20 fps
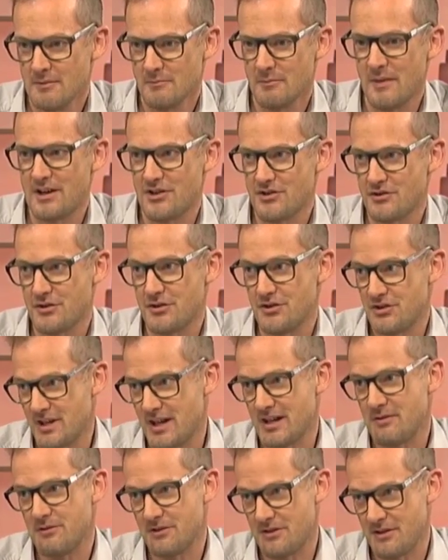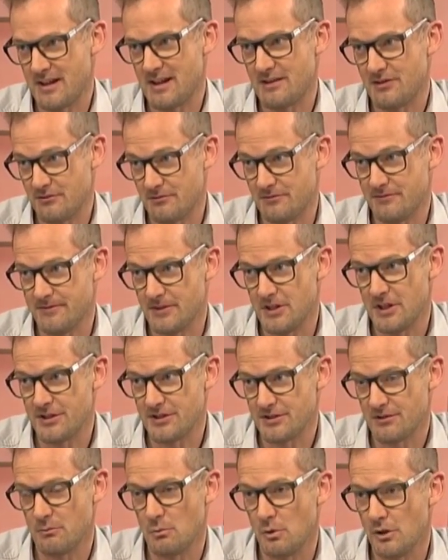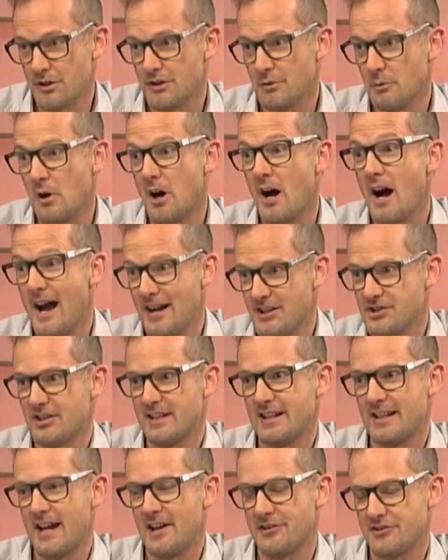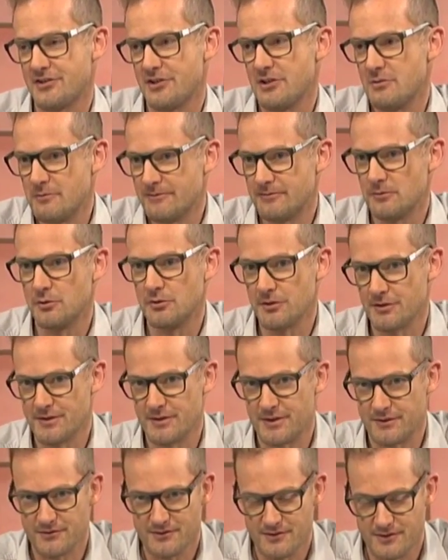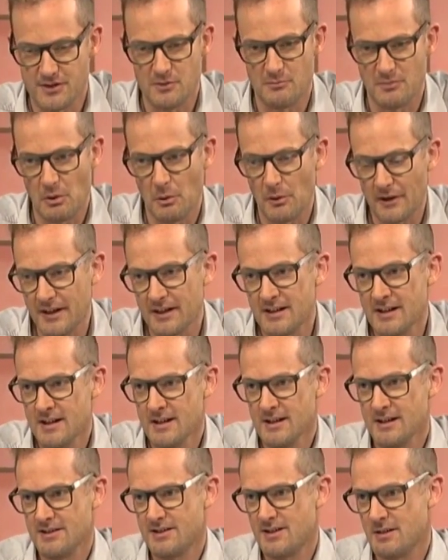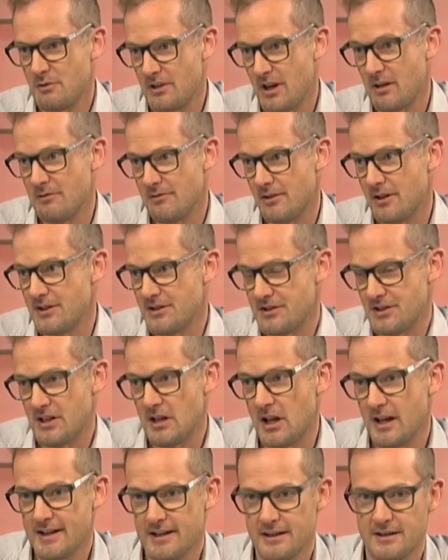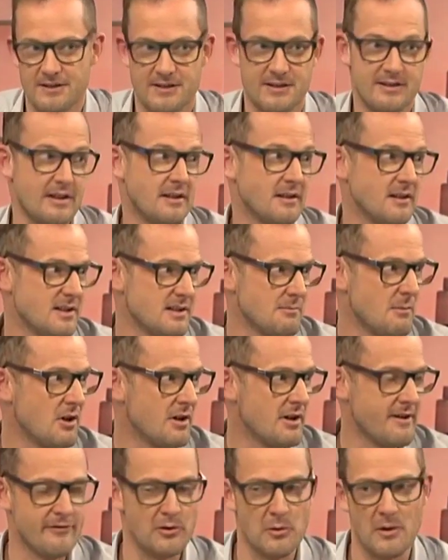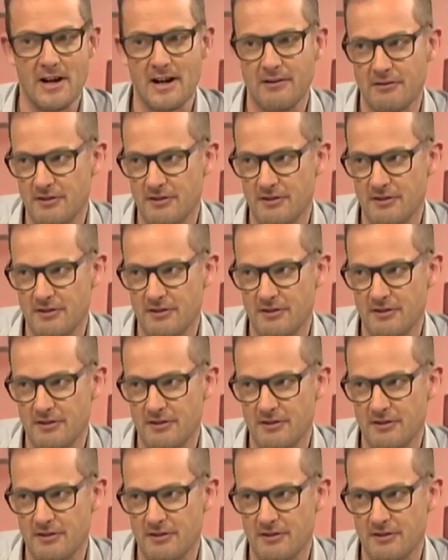make sure you check with your council first on what yeah. you are actually allowed to do before you build it. Someone up the road doesn't like it because there's suddenly smoke everywhere,